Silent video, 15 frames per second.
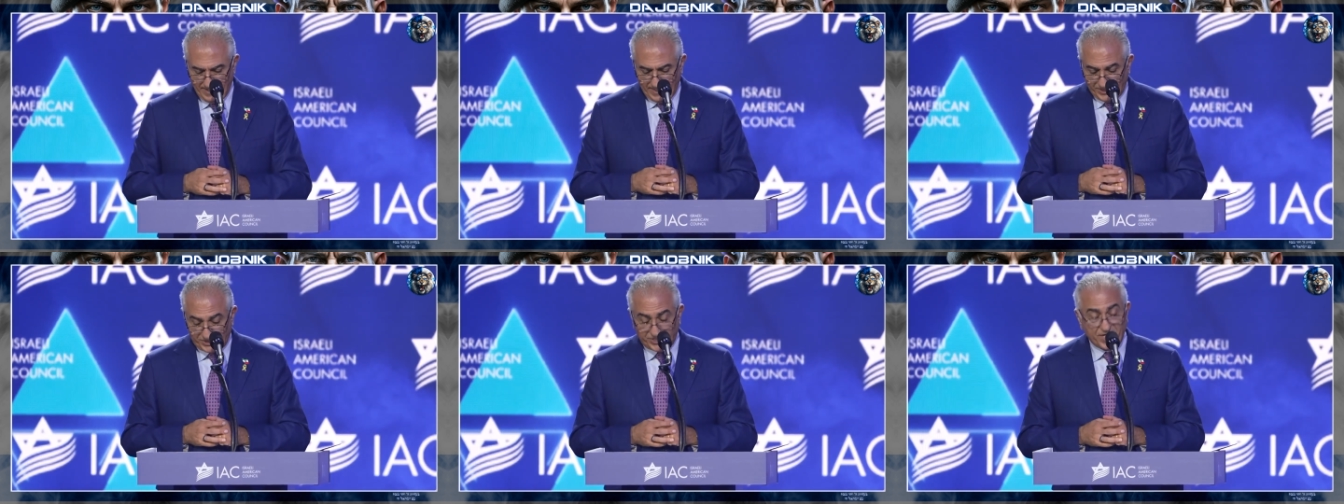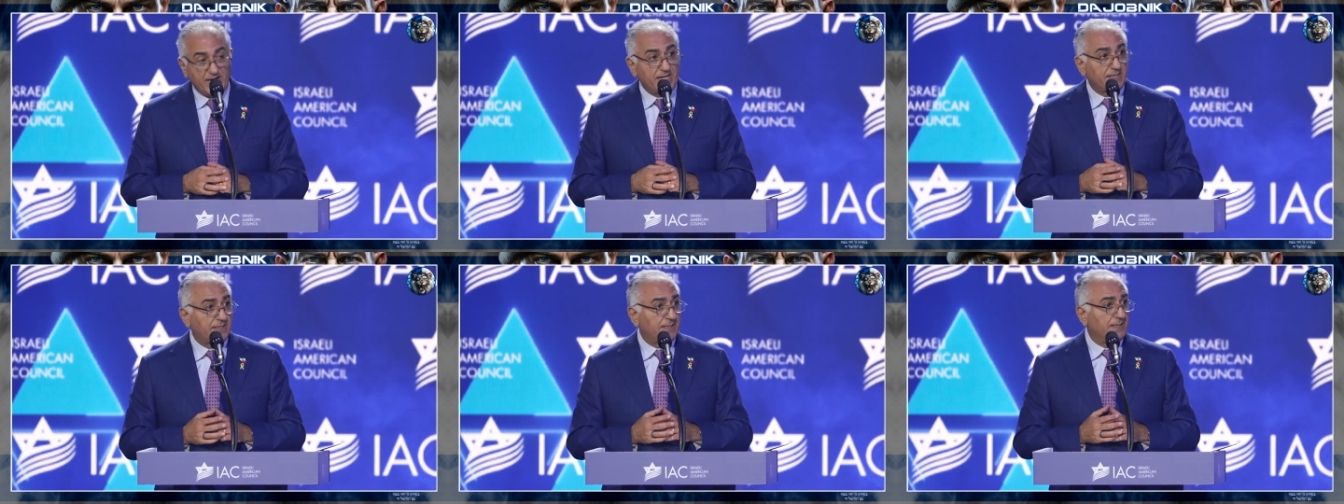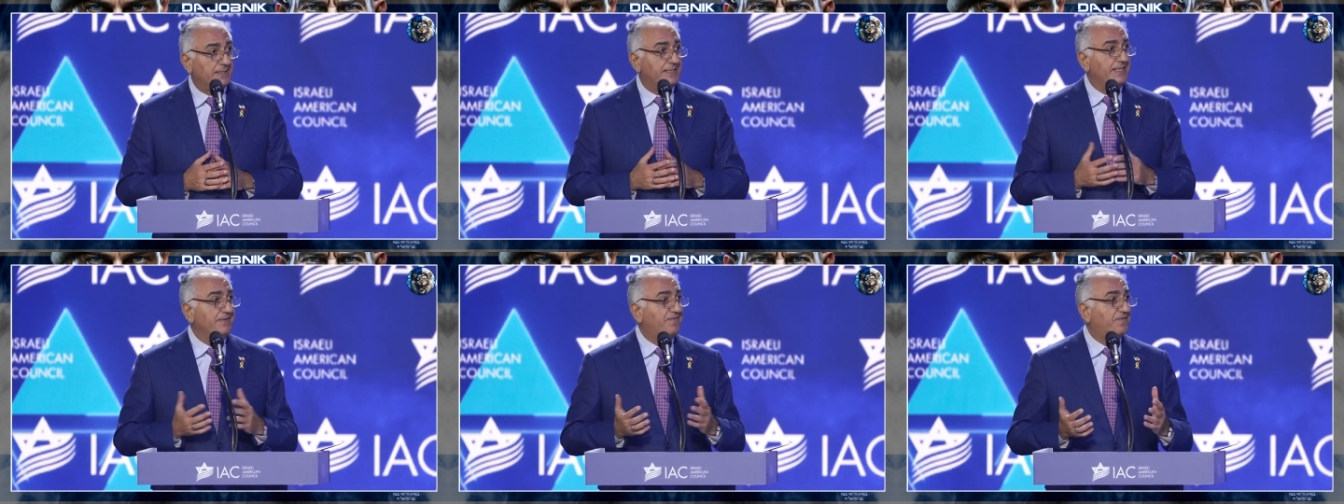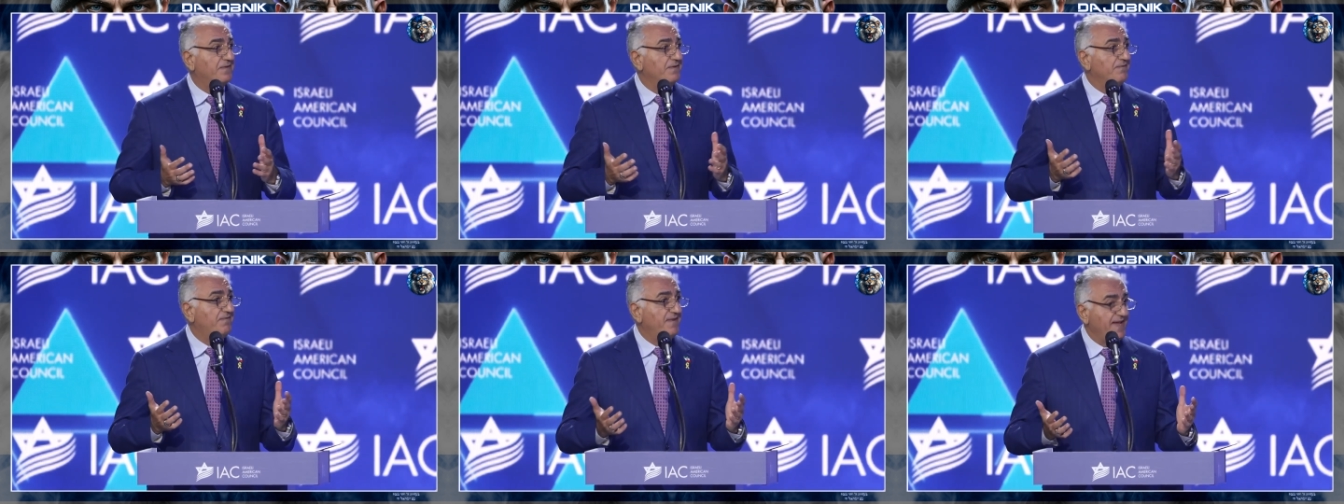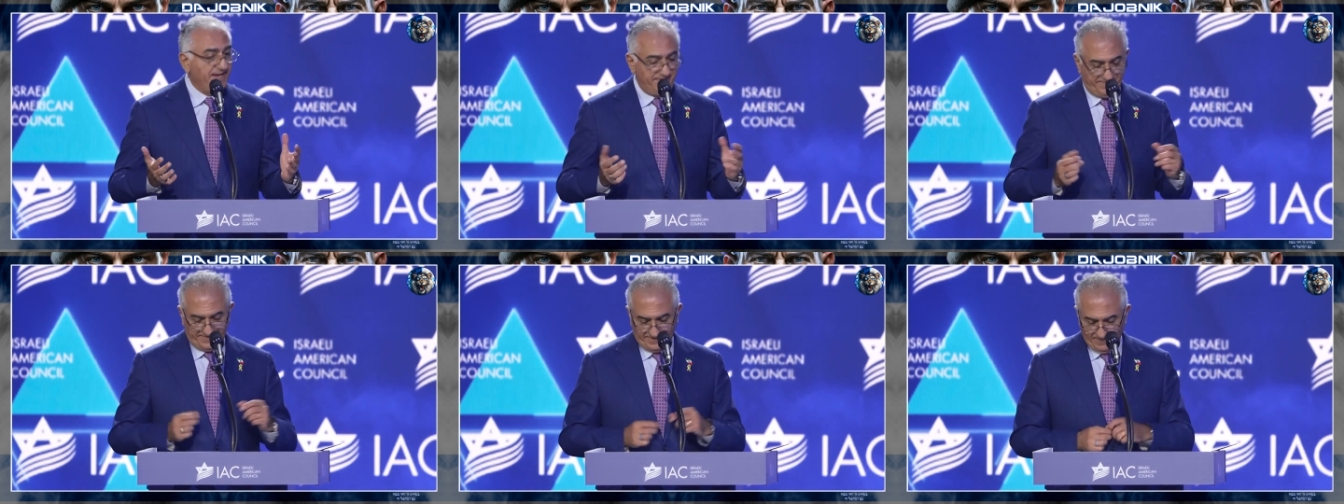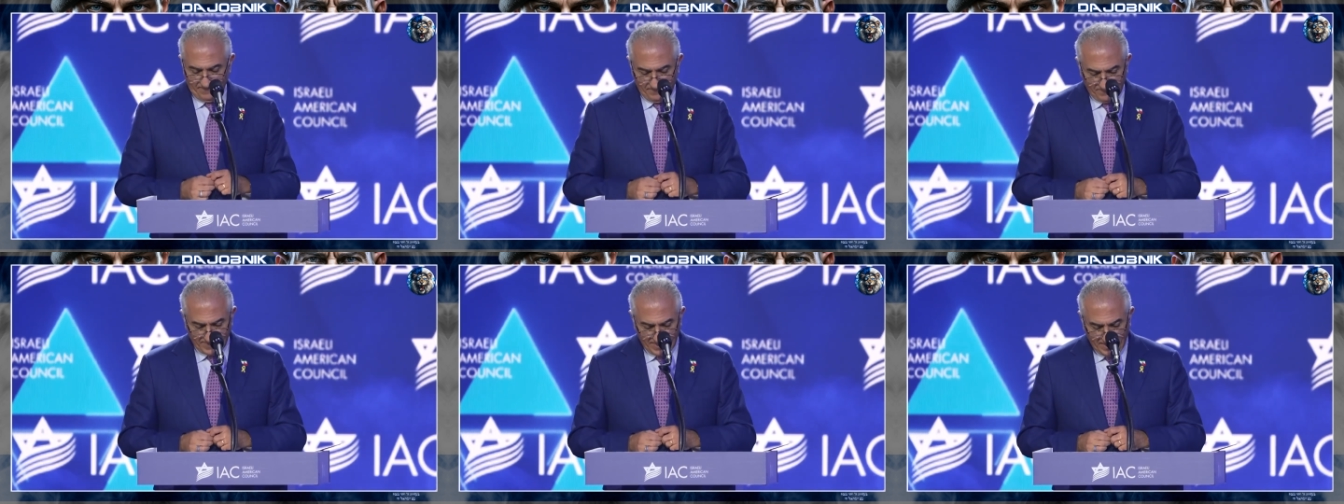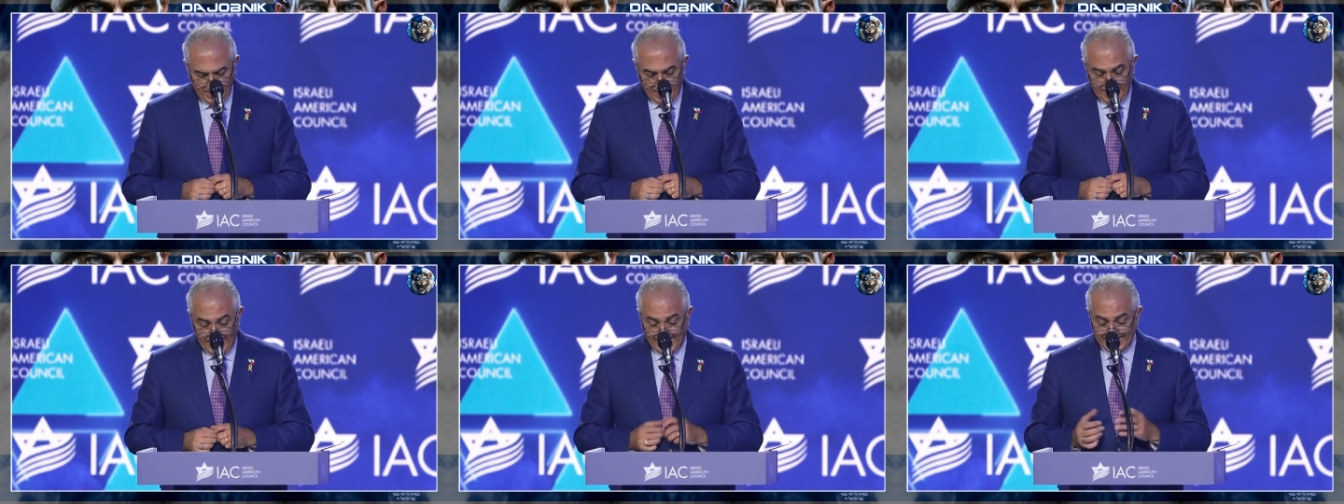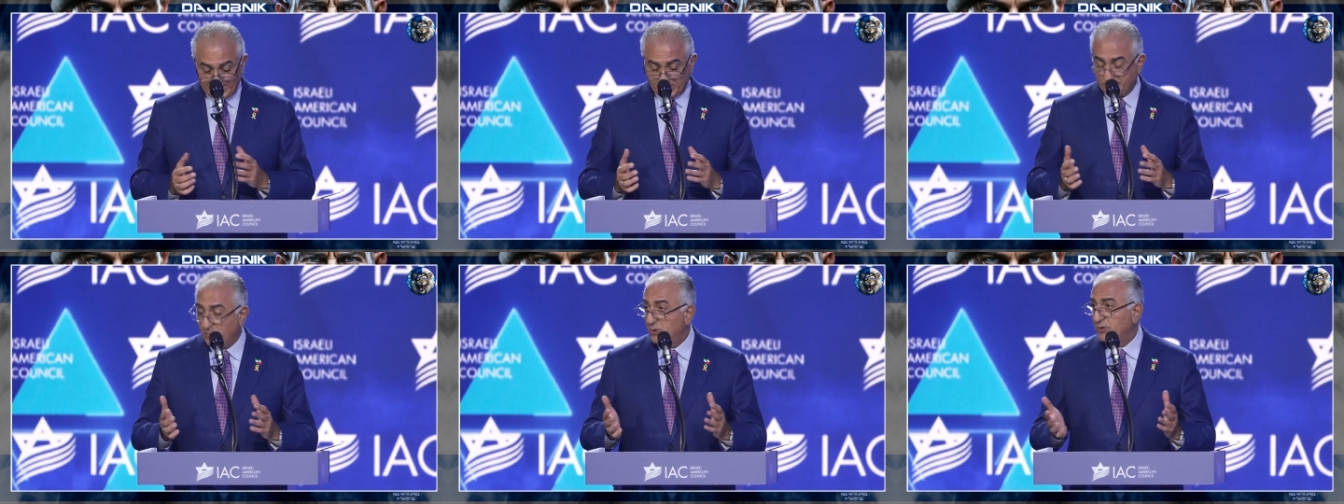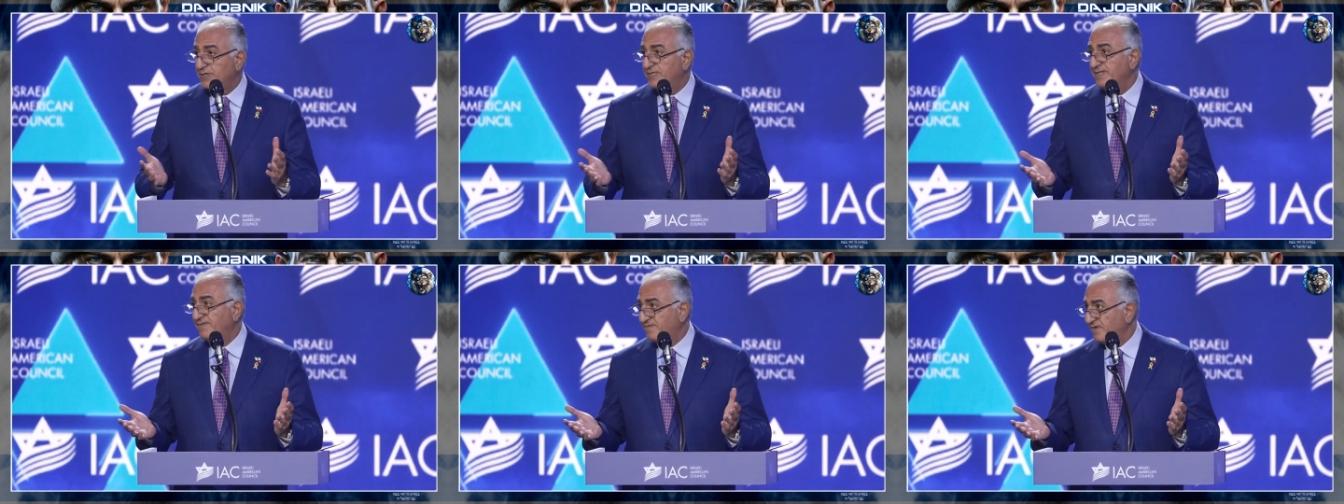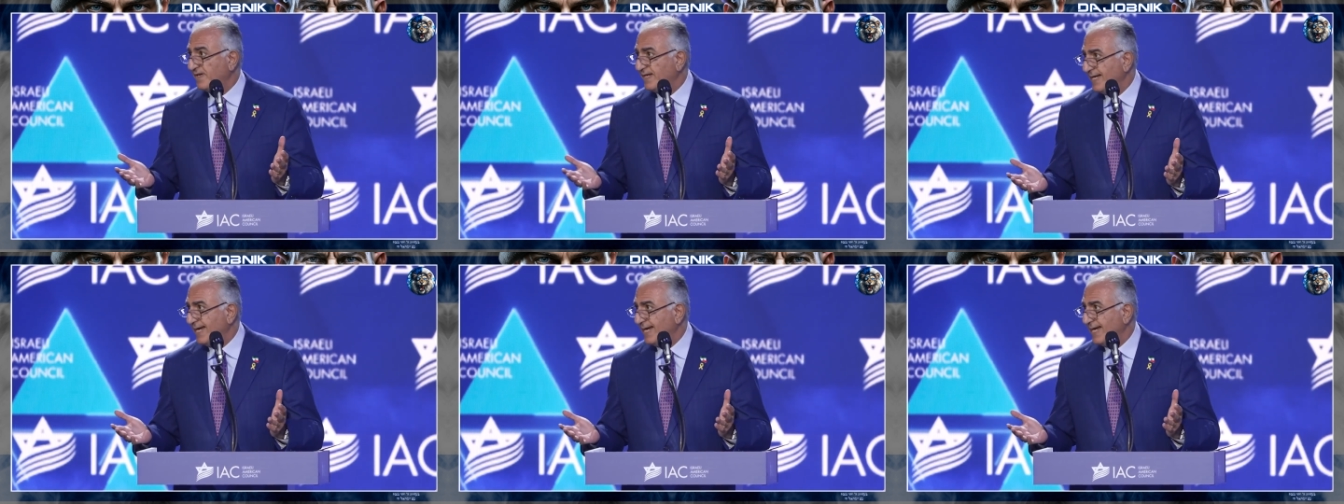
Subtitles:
shared different faiths, and spoke different